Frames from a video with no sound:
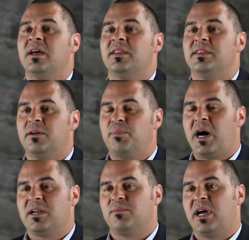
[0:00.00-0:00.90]
Their
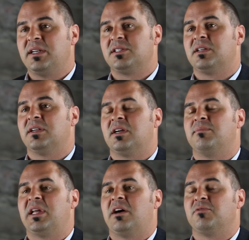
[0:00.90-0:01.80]
bottom line is going to
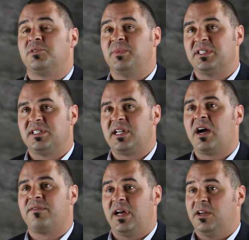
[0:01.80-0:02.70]
come down, which means
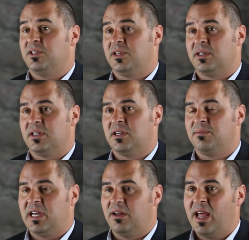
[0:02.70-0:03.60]
stock values are going to
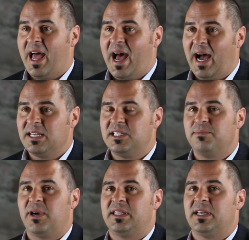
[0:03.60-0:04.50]
come down. I see
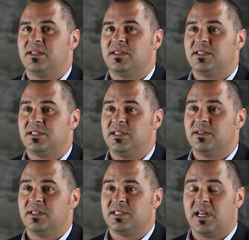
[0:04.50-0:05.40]
by the end of this
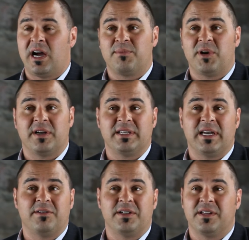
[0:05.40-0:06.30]
year, the stock market
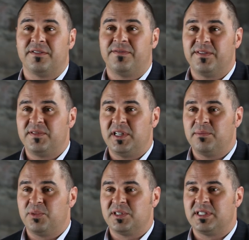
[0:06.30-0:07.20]
down another
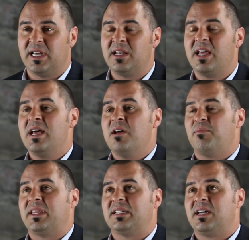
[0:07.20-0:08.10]
15%.
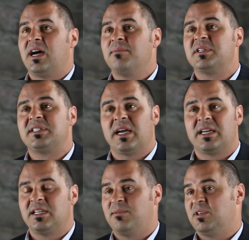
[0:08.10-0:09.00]
By the time this
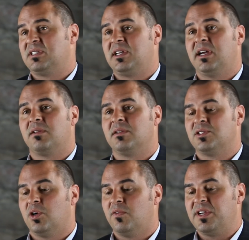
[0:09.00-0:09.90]
economic cycle
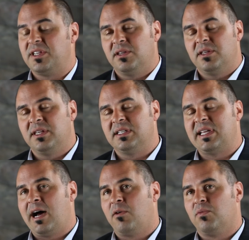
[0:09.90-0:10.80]
is over, the
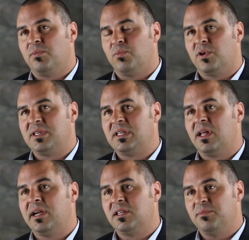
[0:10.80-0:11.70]
Dow will more than
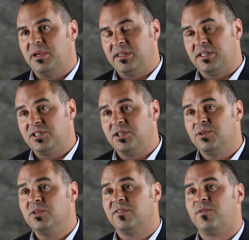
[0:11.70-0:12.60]
likely be in the
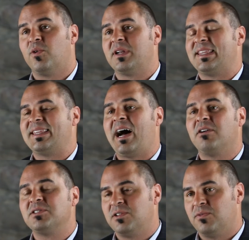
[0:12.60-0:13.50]
2,000 to
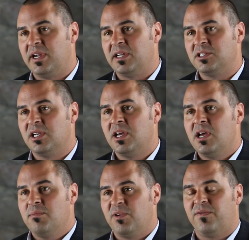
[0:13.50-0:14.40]
4,000 range
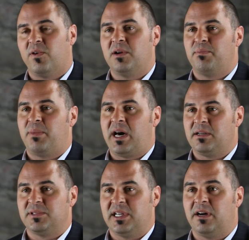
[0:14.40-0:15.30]
before it
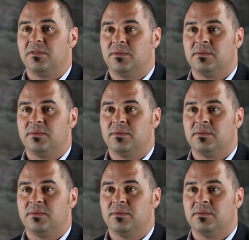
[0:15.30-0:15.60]
bottoms out.